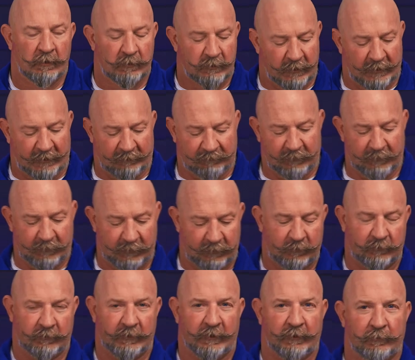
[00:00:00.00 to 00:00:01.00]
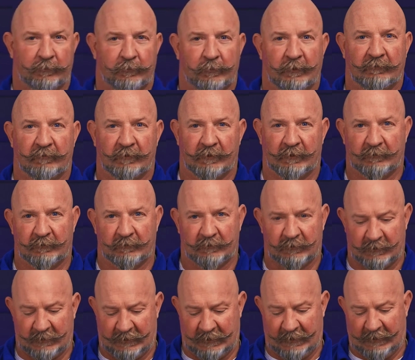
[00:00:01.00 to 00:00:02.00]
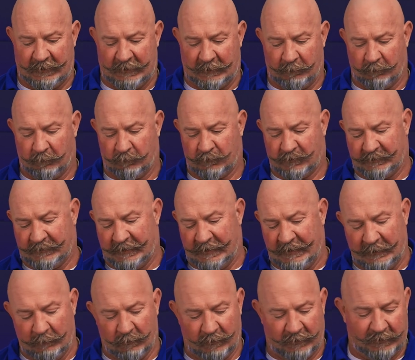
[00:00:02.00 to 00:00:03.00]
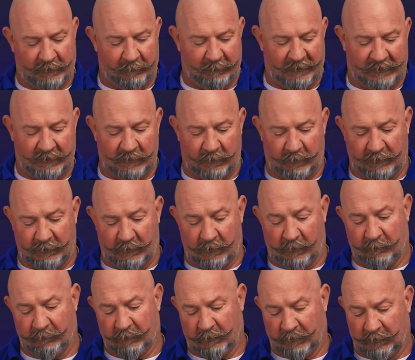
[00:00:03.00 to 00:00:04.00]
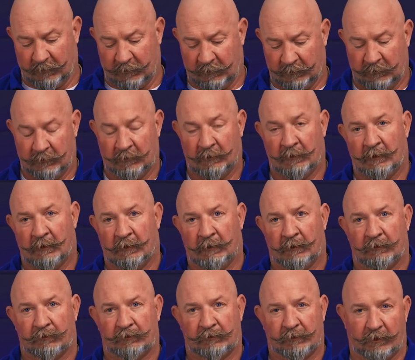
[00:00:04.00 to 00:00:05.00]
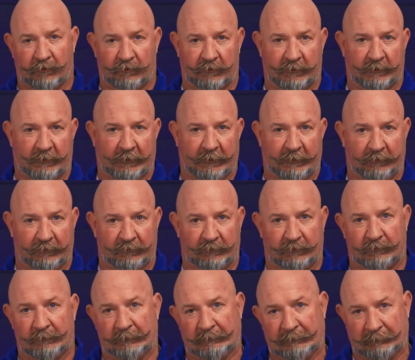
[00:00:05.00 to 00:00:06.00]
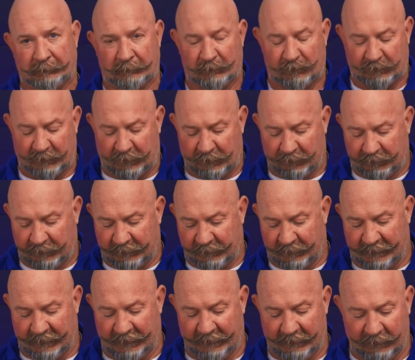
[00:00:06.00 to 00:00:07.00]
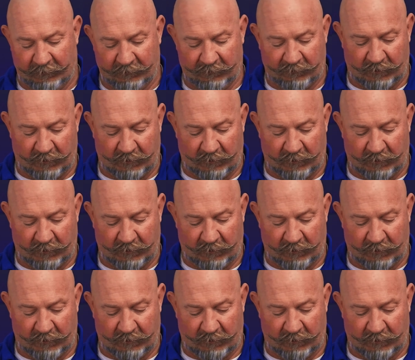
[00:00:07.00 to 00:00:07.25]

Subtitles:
Good afternoon, Greg with River, and today we're going to be going over salt generators. Salt generators